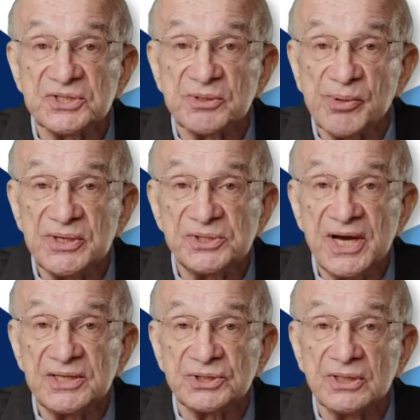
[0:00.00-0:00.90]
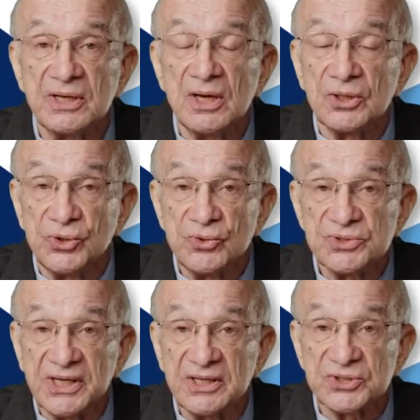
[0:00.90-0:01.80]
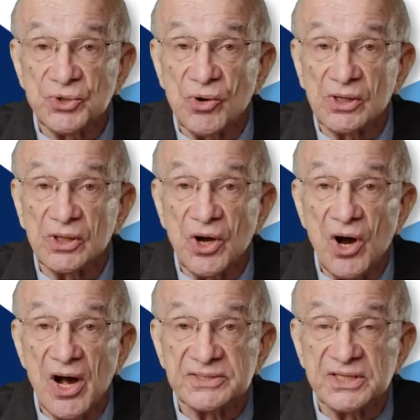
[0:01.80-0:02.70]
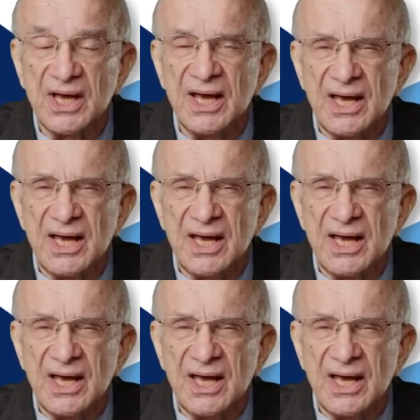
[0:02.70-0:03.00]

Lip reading: depreciation using historical cost.